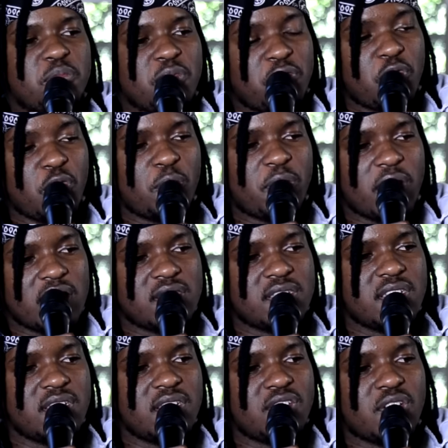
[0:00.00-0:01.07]
before Price
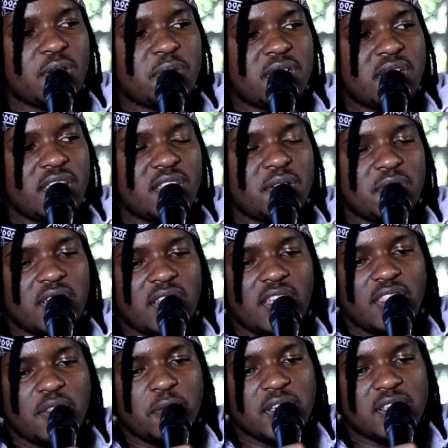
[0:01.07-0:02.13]
City. He dropped another
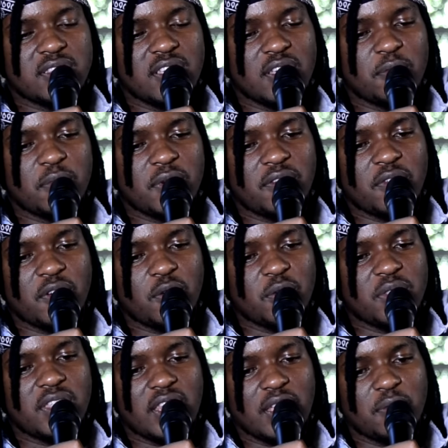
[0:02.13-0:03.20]
mixtape. I forgot
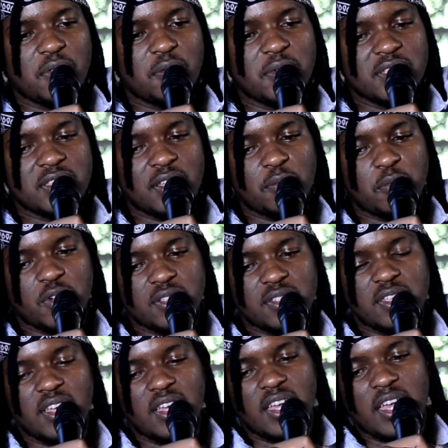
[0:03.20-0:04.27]
what the name of the mixtape
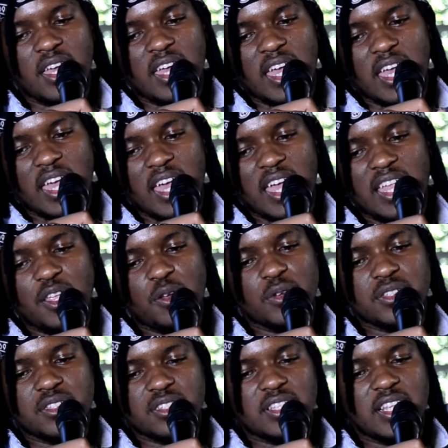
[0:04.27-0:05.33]
was, and he
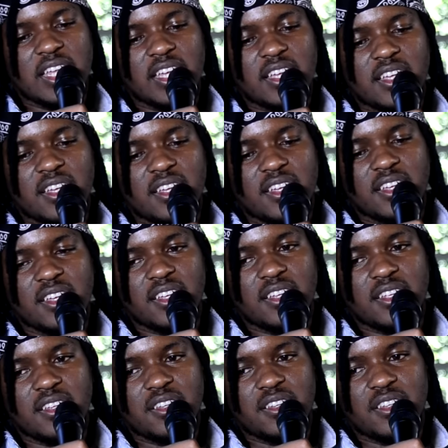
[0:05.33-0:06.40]
was just like,
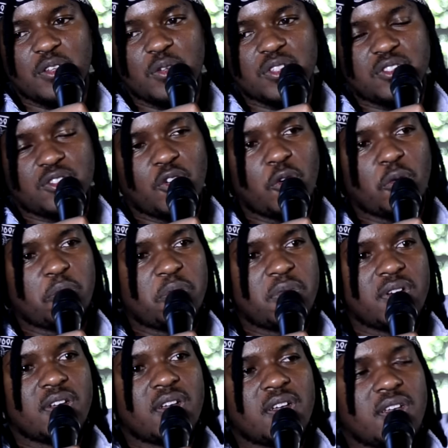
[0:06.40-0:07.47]
he was dope.
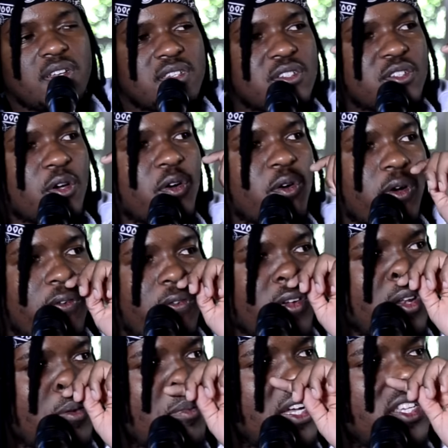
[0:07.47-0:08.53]
So a
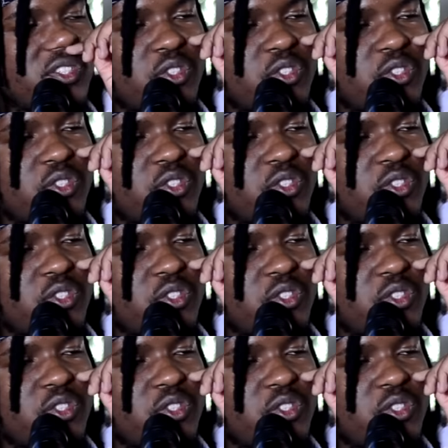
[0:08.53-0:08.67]
friend of mine,